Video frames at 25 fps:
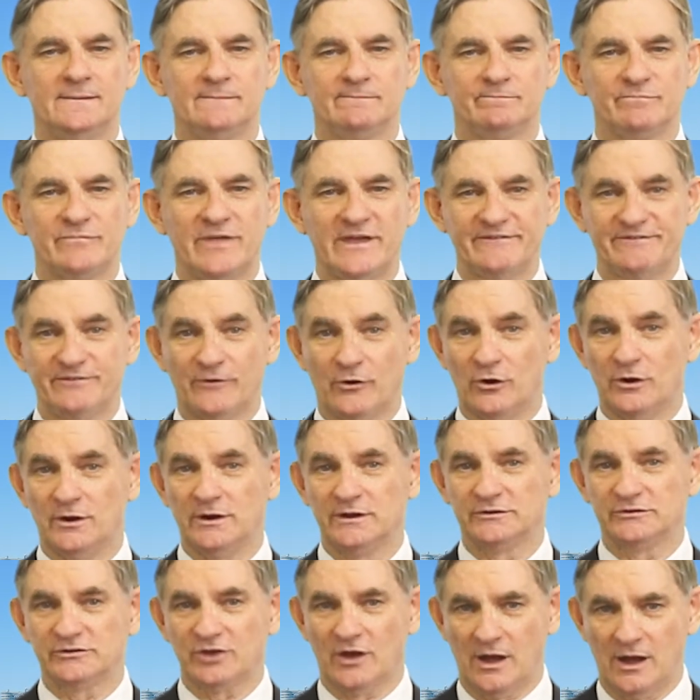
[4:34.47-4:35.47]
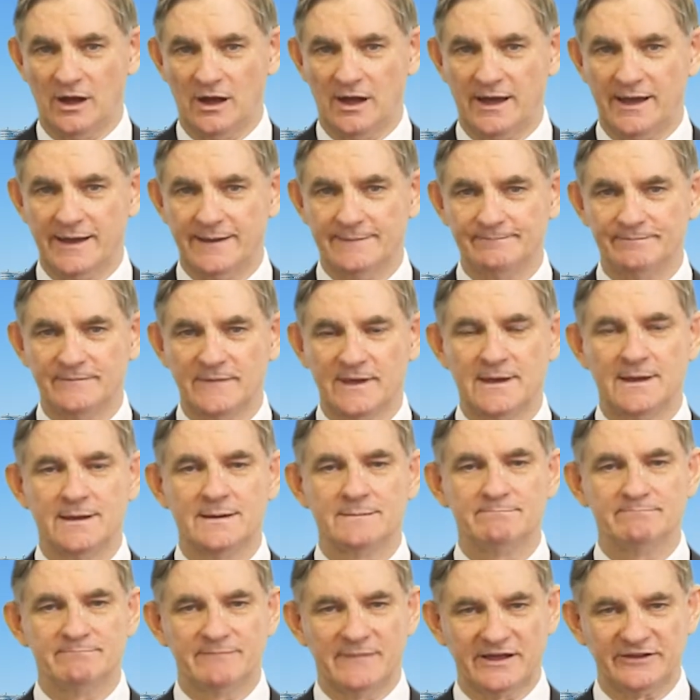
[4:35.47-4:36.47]
Therefore, time
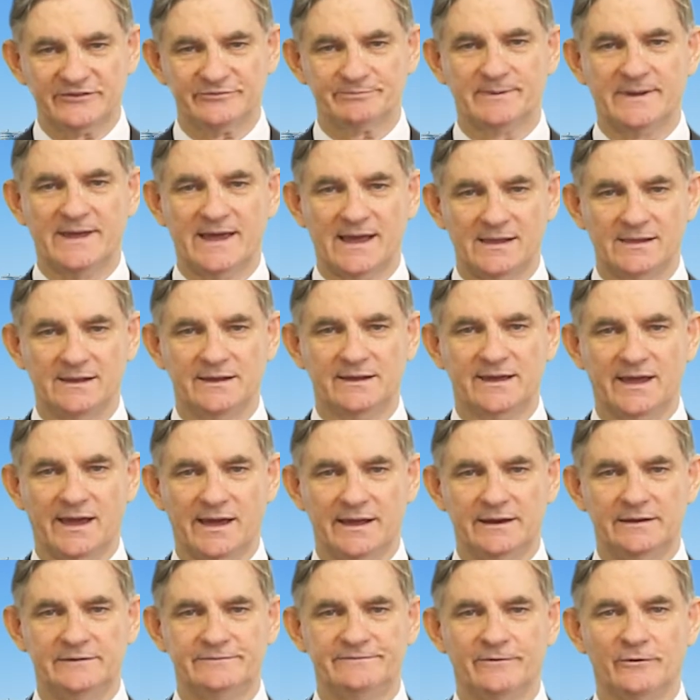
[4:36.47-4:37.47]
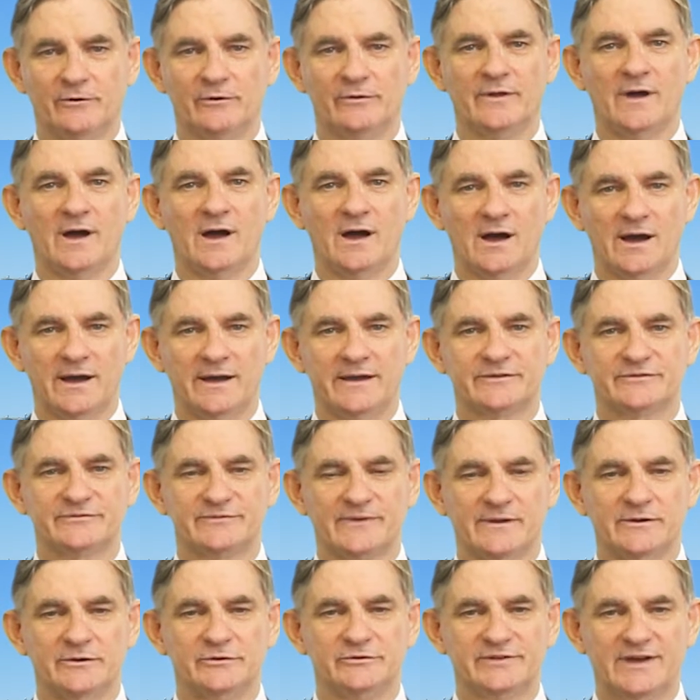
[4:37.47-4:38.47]
must be allocated for the highest
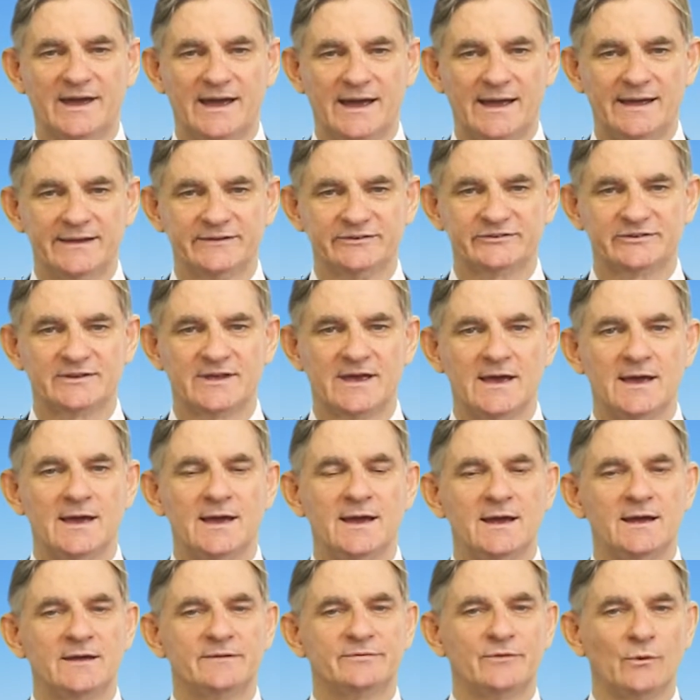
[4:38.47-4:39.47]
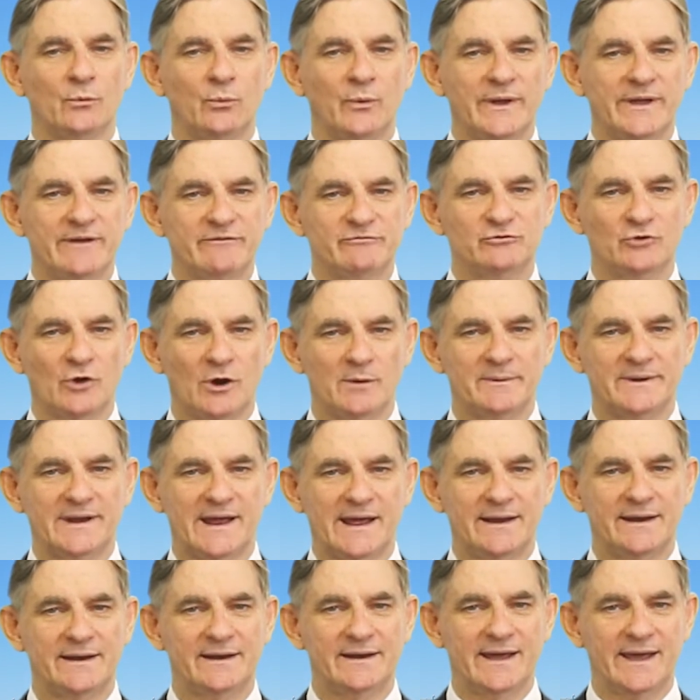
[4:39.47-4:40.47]
value tasks that we have
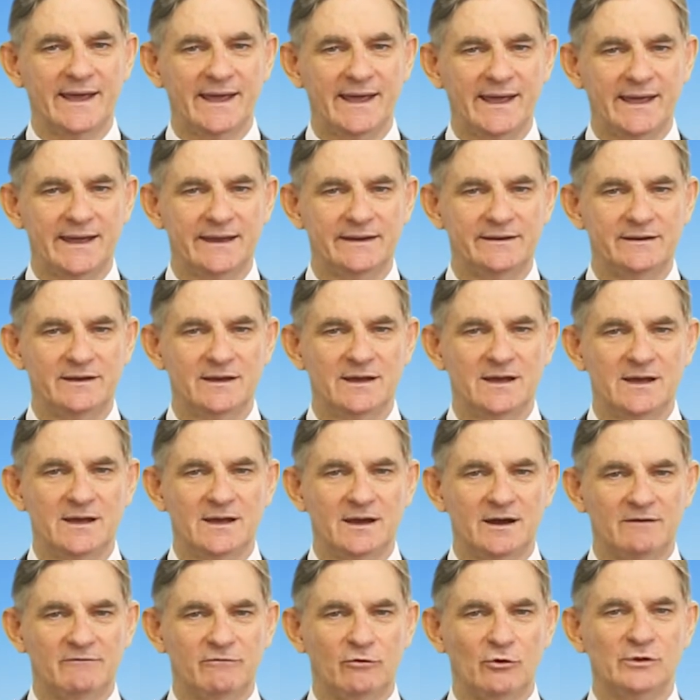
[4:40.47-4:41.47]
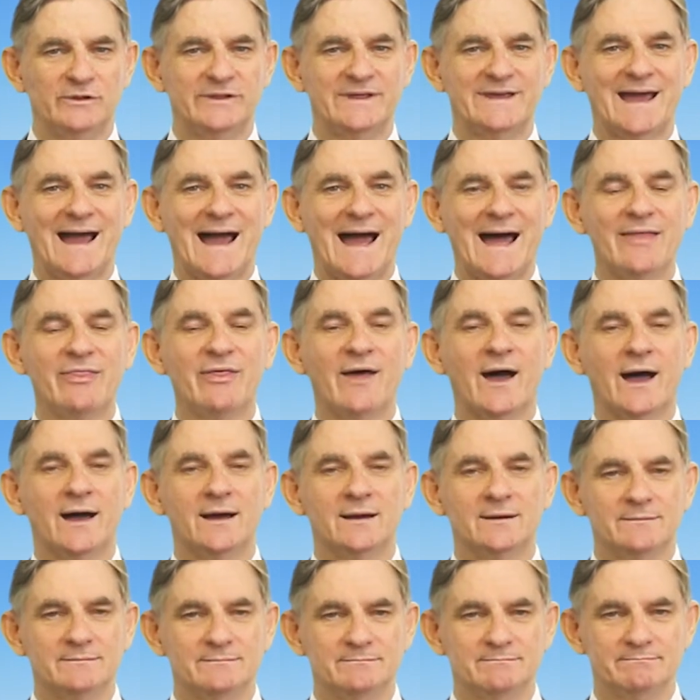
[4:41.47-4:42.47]
nominated ahead of all the other
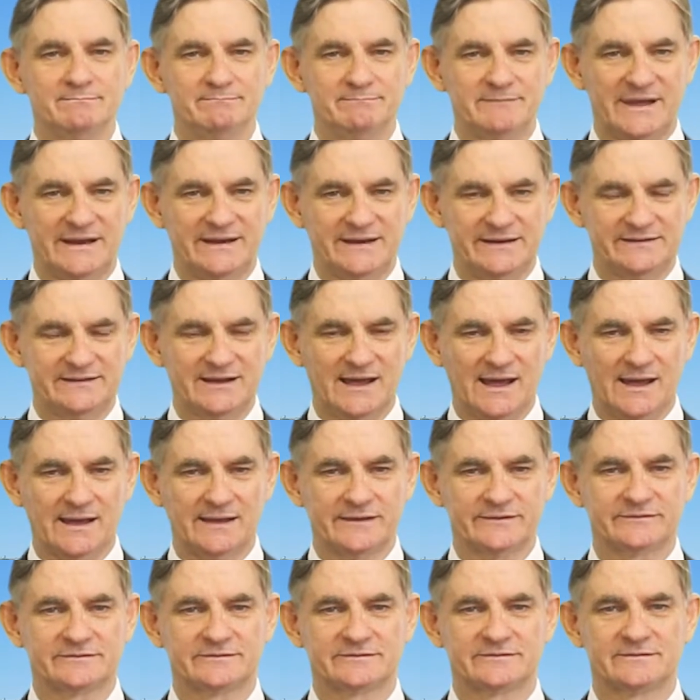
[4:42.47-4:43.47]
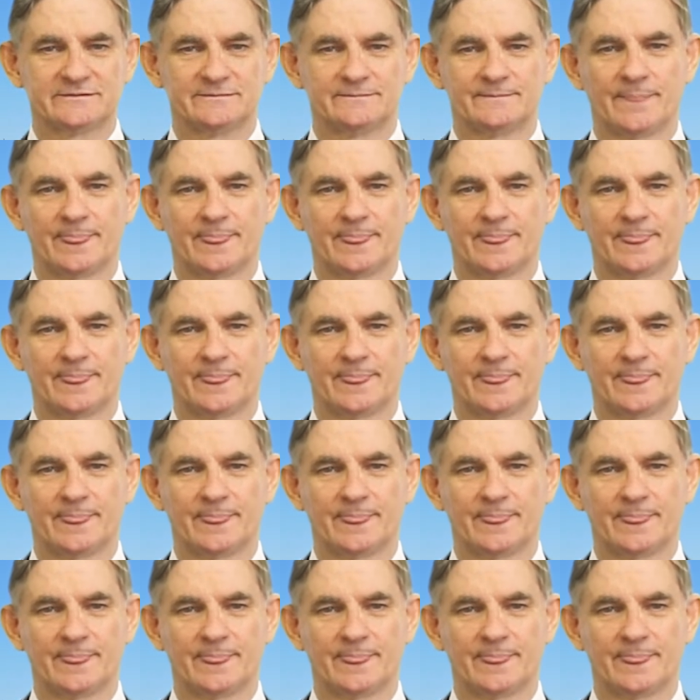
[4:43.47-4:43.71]
many tasks.